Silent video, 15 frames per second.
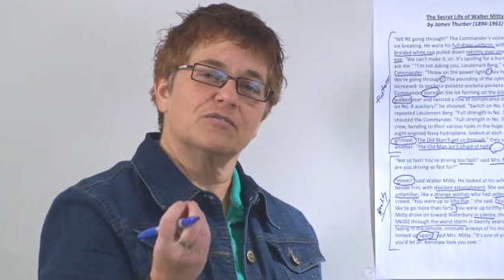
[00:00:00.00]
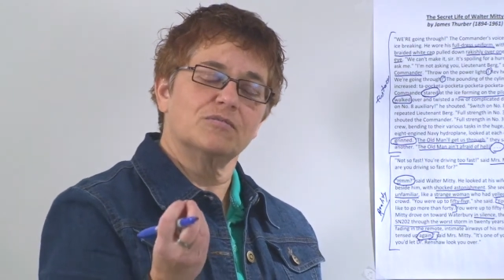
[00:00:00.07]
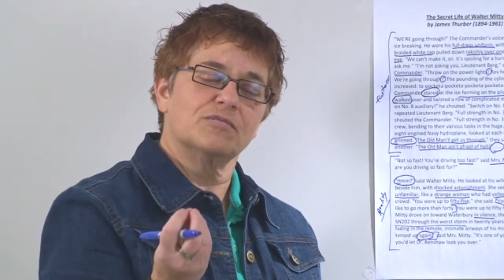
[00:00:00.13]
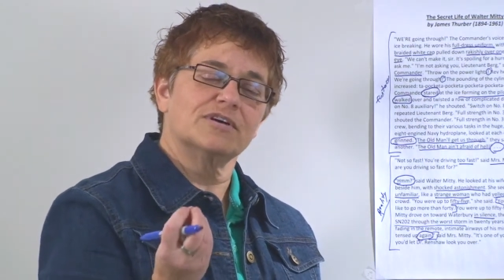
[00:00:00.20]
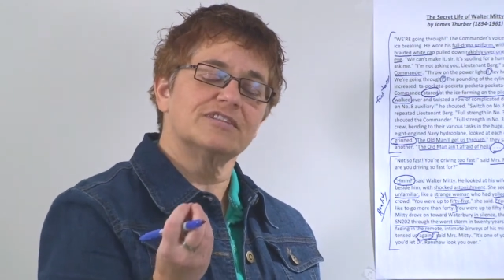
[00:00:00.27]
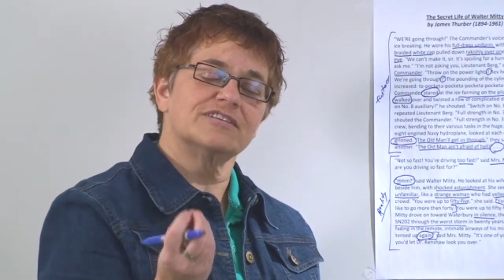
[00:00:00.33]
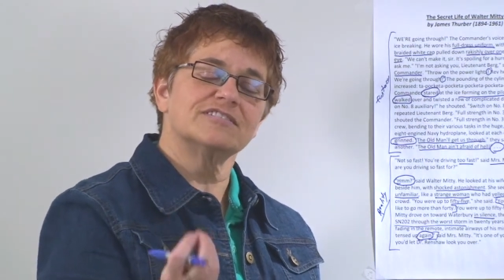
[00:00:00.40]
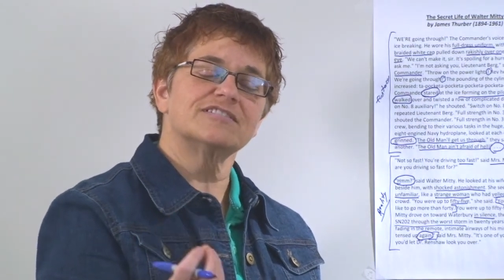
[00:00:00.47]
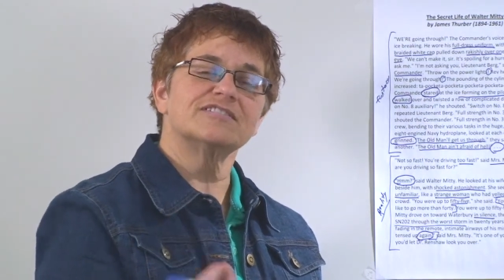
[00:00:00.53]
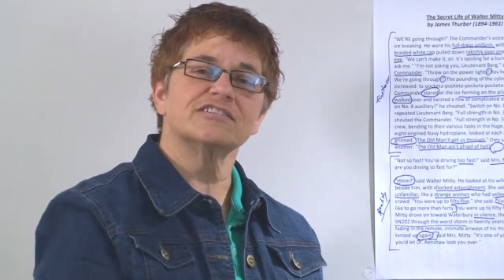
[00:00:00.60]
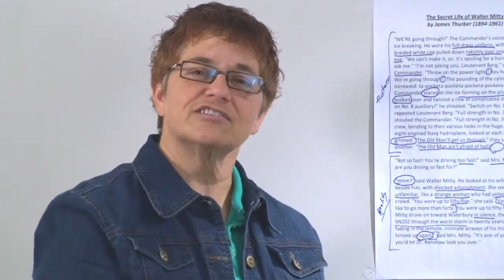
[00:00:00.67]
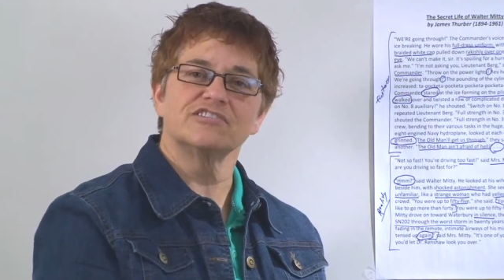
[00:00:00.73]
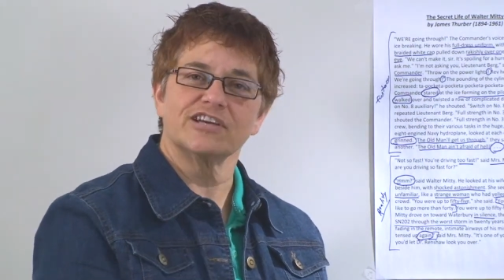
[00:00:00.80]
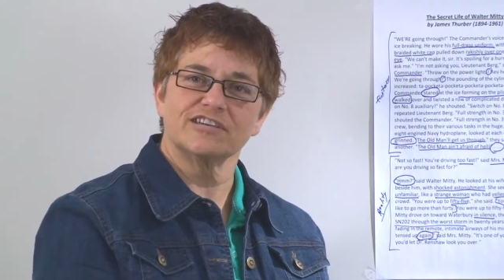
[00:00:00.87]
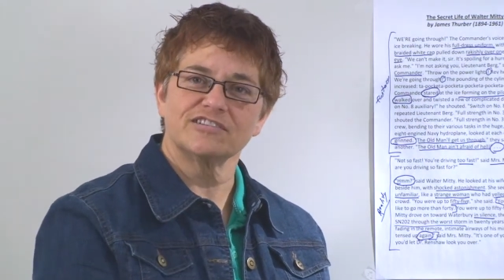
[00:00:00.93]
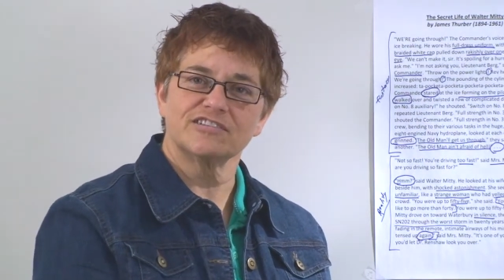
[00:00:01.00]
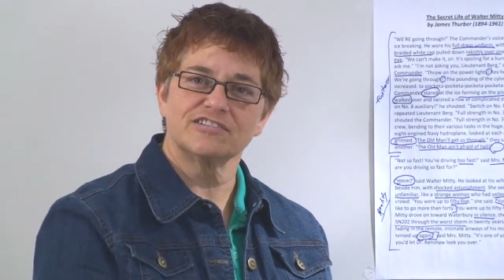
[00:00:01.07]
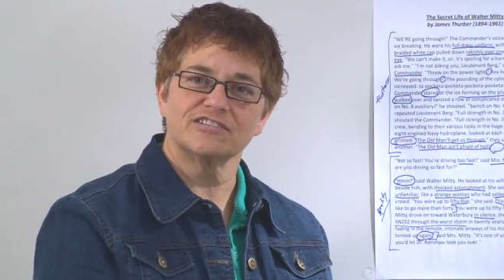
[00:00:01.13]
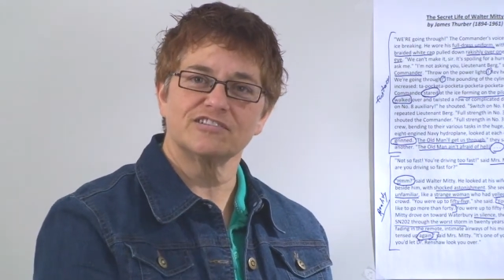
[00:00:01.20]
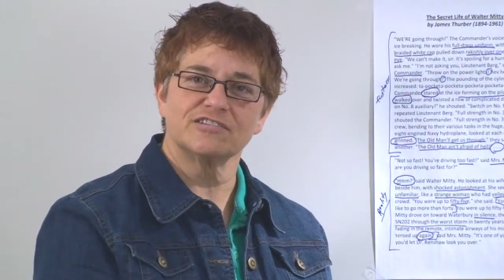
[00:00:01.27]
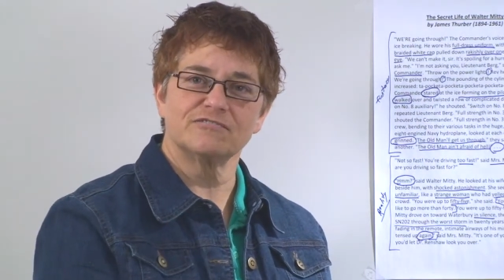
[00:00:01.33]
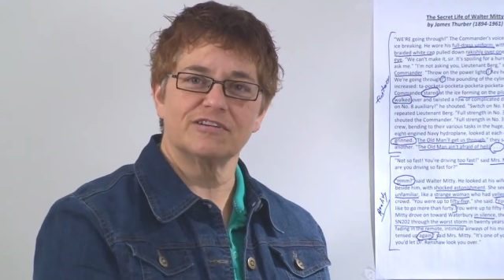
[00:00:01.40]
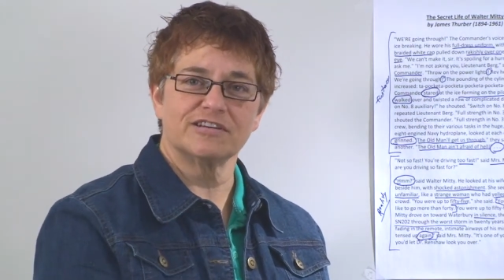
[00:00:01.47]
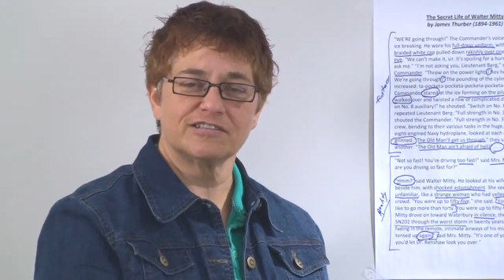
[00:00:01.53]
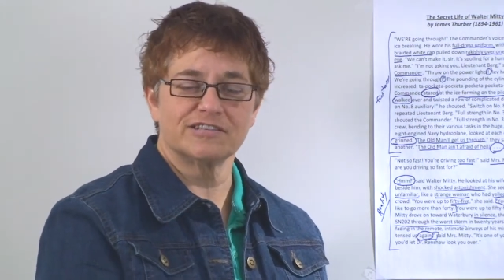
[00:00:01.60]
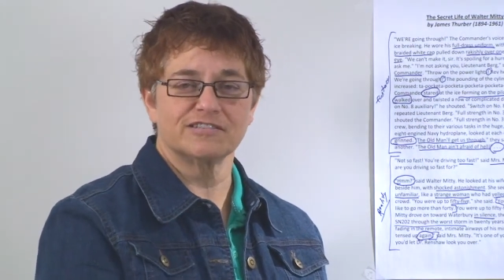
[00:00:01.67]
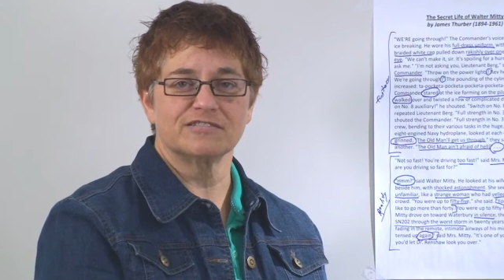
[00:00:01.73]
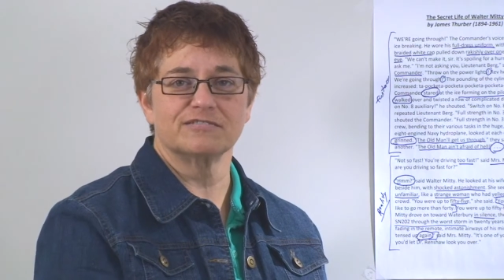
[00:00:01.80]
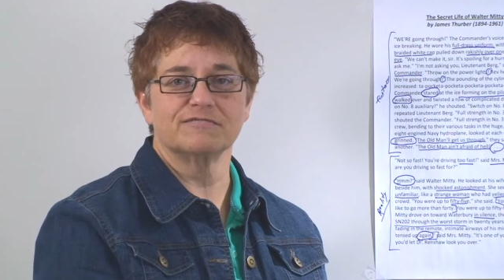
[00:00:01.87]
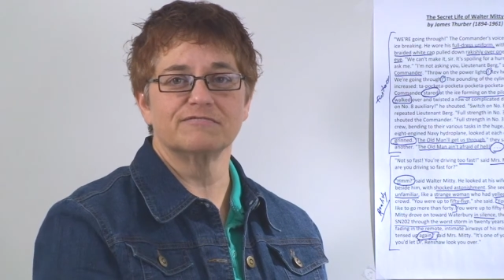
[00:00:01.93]
What this suggests to us
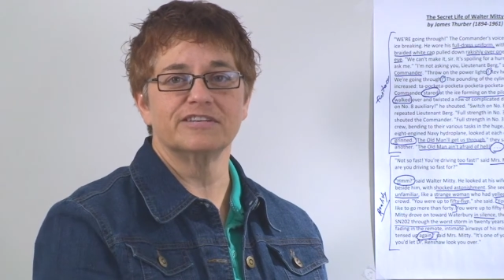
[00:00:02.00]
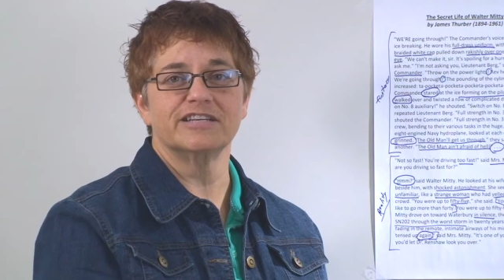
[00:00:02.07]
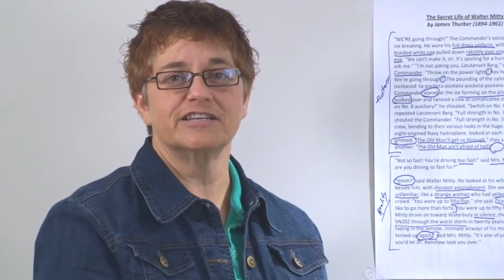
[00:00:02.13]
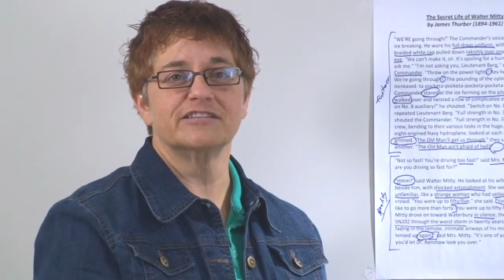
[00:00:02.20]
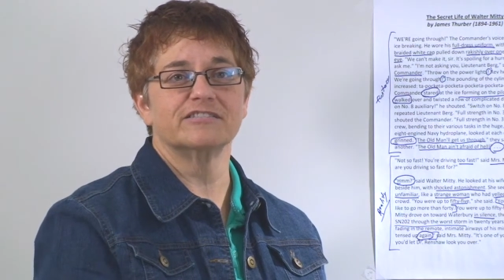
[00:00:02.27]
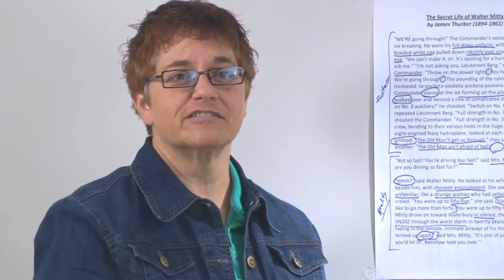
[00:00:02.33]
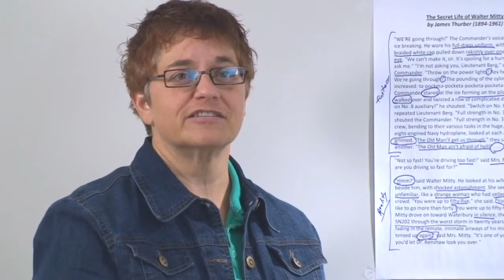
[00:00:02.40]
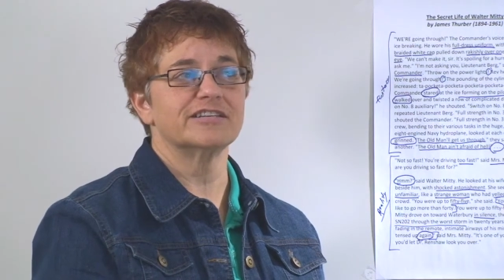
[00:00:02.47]
as the reader